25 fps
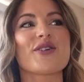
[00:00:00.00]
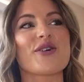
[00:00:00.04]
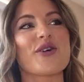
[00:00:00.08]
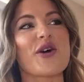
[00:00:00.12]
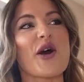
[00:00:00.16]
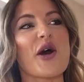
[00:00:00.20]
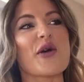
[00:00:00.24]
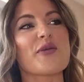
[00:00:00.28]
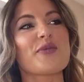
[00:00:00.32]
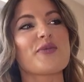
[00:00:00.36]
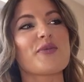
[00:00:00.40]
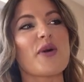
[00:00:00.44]

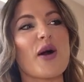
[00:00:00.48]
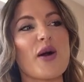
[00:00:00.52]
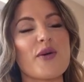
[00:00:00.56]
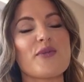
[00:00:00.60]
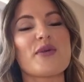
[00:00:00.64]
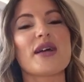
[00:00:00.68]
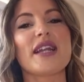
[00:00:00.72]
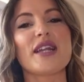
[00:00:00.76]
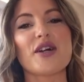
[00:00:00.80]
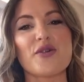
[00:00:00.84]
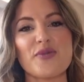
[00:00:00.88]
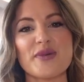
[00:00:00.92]
God, I'm
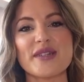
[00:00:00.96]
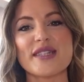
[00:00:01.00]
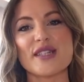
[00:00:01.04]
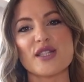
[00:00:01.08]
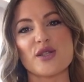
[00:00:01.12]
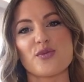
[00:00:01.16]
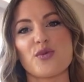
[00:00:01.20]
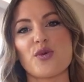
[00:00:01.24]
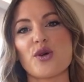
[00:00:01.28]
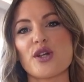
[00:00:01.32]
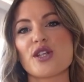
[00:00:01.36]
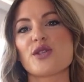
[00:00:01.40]
a little bit
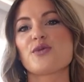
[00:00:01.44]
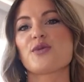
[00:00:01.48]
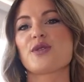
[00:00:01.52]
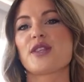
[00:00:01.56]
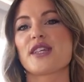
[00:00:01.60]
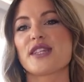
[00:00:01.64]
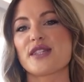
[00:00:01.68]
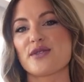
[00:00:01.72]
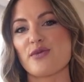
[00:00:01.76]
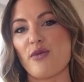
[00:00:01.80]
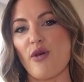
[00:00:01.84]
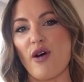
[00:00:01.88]
disappointed with
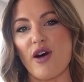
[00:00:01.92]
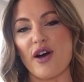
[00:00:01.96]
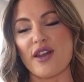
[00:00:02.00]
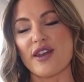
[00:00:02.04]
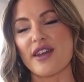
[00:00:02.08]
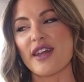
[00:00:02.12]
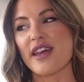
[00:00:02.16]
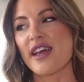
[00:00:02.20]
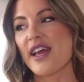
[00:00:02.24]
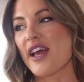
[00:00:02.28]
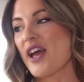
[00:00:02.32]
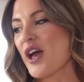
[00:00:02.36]
this
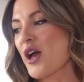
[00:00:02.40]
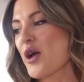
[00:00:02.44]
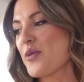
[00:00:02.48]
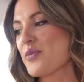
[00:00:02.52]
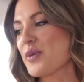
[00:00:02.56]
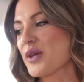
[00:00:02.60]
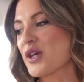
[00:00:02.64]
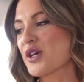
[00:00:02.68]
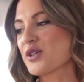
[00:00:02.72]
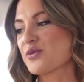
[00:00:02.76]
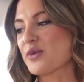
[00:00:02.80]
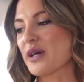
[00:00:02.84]
one,
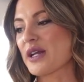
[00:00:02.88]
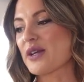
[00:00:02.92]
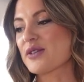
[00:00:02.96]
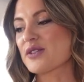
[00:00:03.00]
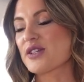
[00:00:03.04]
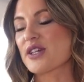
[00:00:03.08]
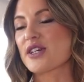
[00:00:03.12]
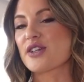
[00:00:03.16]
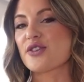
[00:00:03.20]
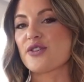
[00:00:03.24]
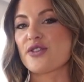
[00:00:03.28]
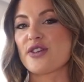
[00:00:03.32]
because when I was
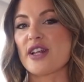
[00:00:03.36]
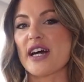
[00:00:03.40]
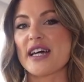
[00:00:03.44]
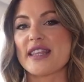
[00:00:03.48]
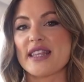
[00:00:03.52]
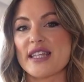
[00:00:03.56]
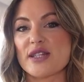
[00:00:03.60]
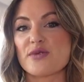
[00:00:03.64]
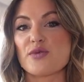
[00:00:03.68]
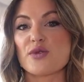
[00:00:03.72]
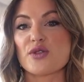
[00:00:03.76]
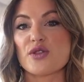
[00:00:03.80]
looking online,
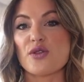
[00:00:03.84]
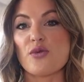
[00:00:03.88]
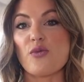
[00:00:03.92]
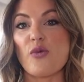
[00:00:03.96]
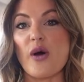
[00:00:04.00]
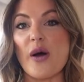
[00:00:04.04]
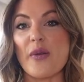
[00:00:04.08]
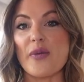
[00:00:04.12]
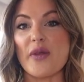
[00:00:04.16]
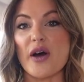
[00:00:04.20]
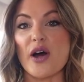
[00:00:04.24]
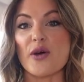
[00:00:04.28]
this was the
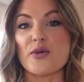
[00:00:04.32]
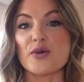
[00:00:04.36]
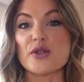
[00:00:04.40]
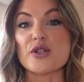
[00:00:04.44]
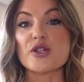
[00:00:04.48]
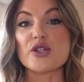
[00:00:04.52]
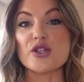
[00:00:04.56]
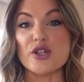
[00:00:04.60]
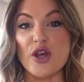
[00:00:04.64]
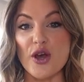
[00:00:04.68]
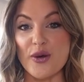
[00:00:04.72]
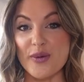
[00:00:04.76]
one that I was
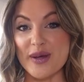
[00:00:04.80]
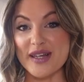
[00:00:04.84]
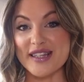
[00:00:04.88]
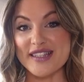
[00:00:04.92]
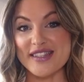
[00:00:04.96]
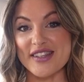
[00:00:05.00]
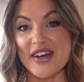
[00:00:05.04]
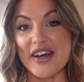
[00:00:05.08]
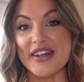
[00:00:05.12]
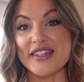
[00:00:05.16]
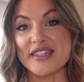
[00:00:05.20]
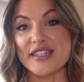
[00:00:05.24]
so
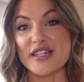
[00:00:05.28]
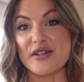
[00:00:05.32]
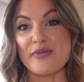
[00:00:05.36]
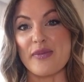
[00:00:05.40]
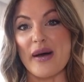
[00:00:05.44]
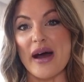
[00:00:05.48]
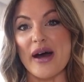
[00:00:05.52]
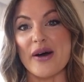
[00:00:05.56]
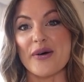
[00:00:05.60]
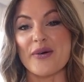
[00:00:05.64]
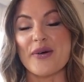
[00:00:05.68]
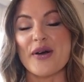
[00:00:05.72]
excited
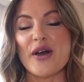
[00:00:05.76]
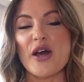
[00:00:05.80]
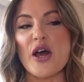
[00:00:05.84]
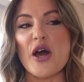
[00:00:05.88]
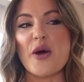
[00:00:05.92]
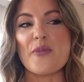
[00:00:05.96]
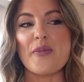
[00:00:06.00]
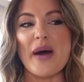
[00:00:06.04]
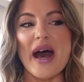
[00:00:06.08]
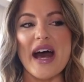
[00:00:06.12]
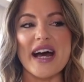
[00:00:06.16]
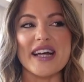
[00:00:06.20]
about.
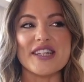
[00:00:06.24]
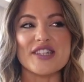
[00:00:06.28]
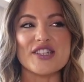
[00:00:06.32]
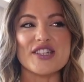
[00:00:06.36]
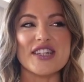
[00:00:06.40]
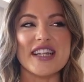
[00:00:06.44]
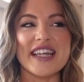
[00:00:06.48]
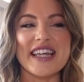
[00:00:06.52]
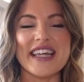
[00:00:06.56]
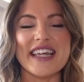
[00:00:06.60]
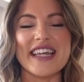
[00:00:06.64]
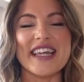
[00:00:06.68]
But
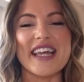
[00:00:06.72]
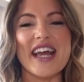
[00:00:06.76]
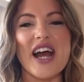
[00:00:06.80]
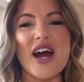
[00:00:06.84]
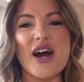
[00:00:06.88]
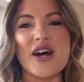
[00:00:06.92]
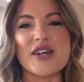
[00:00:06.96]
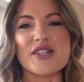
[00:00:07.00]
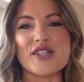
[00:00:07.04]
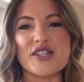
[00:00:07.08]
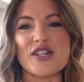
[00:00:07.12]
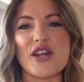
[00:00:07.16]
actually,
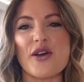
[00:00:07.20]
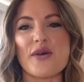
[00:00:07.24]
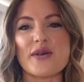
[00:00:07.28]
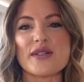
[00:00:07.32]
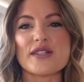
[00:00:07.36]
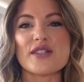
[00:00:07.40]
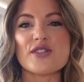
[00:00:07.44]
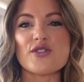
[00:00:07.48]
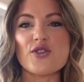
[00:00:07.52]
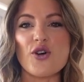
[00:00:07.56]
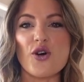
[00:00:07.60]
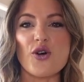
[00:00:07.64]
I don't know,
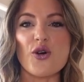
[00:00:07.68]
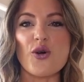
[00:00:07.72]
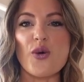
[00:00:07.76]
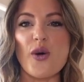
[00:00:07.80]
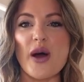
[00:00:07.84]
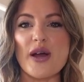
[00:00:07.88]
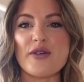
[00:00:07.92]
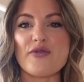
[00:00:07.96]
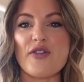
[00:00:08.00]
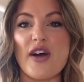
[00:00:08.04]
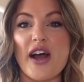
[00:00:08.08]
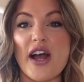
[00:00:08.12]
it's not
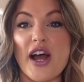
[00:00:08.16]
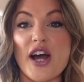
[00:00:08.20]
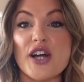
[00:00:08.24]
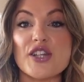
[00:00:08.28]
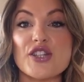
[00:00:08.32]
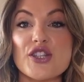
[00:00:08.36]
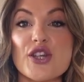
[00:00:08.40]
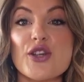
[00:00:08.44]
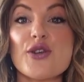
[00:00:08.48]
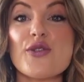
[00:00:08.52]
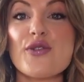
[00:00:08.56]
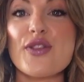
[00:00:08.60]
quite right. I
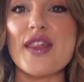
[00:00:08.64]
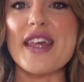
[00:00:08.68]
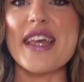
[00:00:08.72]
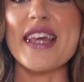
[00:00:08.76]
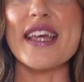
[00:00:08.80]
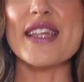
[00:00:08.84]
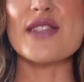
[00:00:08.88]
do think